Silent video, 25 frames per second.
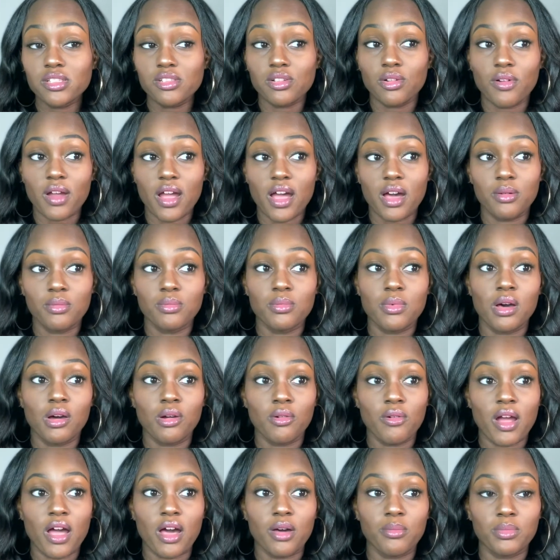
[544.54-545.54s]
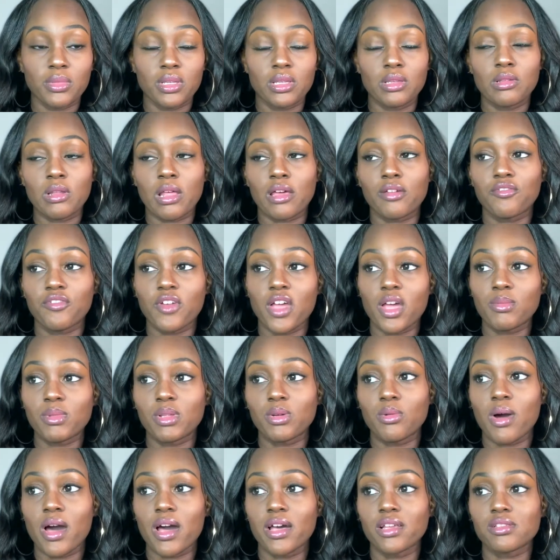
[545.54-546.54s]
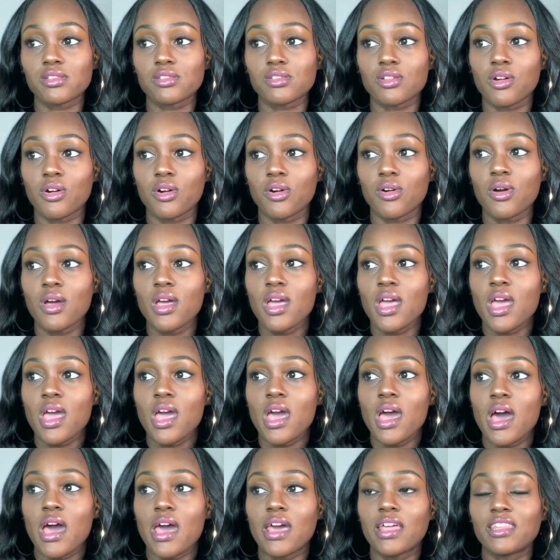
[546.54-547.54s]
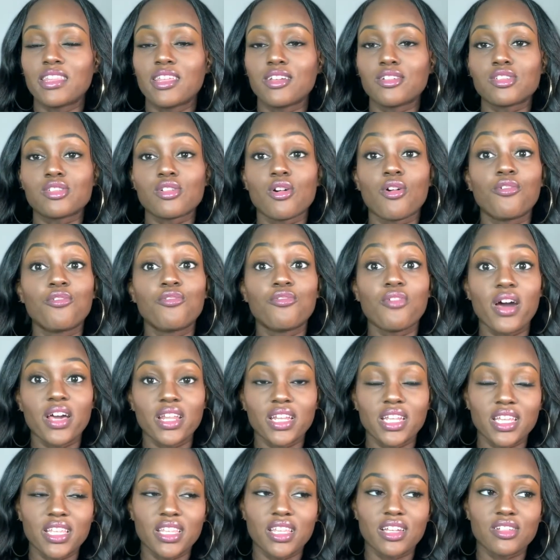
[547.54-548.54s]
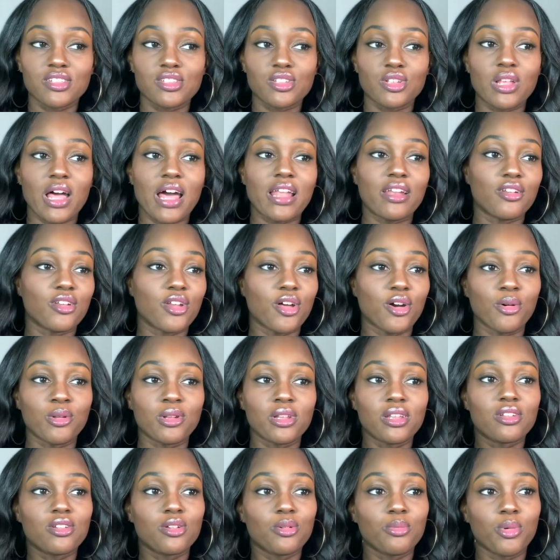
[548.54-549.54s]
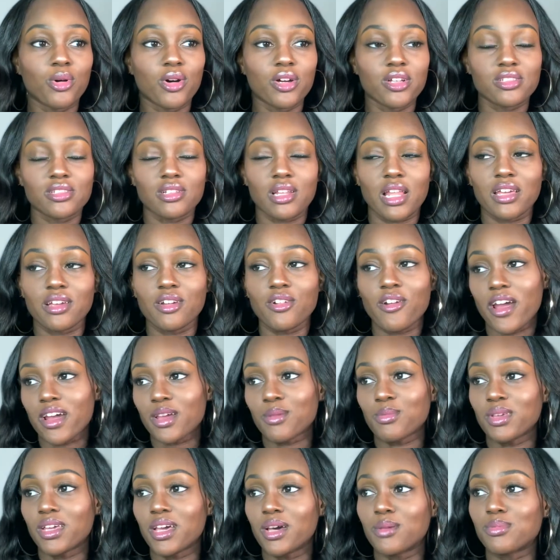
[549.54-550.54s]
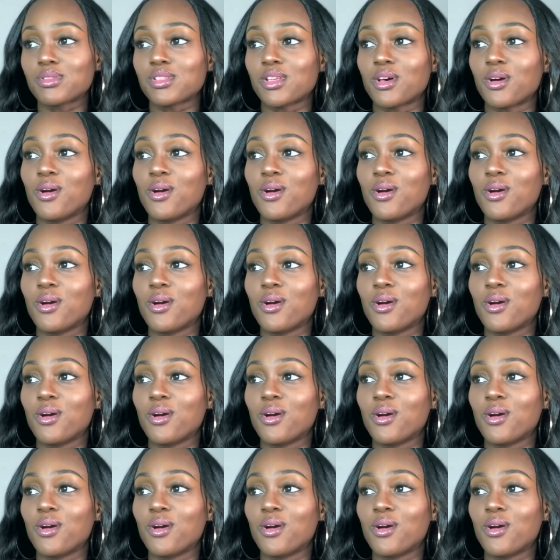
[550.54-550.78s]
around around me, like family wise. So, and they're so funny. There's I don't know, little boys are like crack me up. So,